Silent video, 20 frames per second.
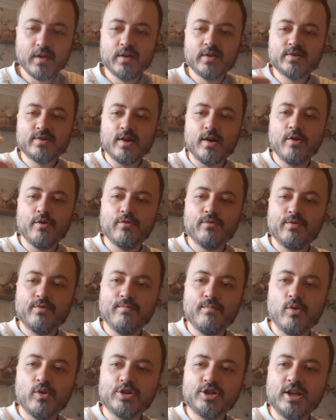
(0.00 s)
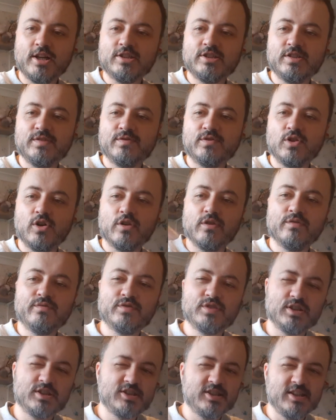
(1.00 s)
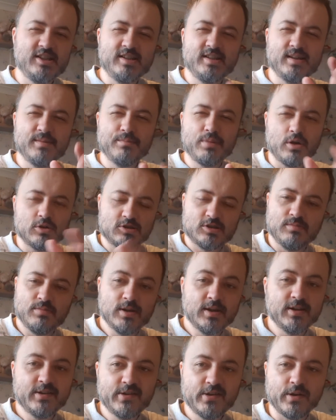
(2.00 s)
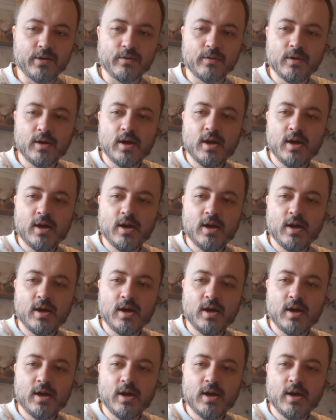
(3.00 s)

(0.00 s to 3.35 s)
So the more chance you've got of succeeding possibly too.